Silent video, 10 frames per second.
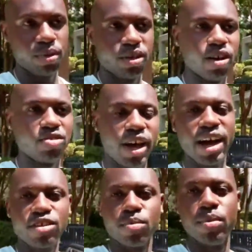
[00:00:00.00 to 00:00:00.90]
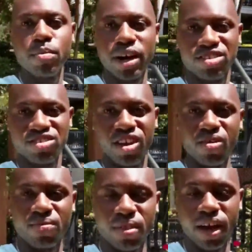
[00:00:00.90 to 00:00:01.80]
Because I have to admit
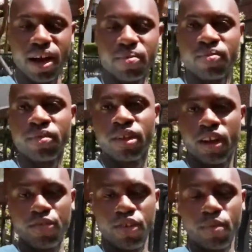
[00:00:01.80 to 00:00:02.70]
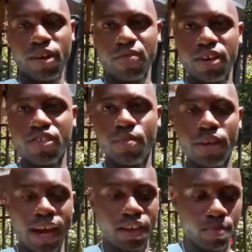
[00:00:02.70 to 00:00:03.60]
myself that a few of my friends have
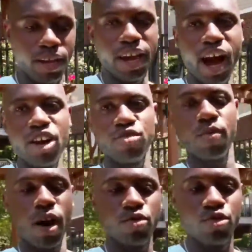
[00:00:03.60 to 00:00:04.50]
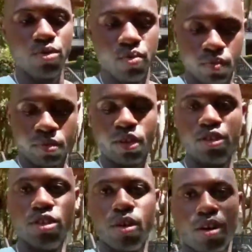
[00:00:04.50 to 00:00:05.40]
been asking me, hey, Andre, why don't you,
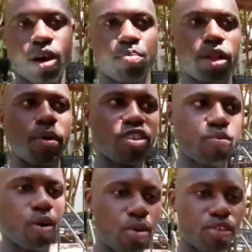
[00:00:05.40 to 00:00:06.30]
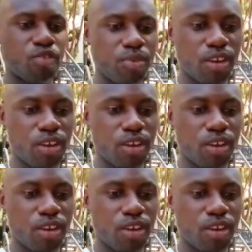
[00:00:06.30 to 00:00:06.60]
you know, come play basketball with us?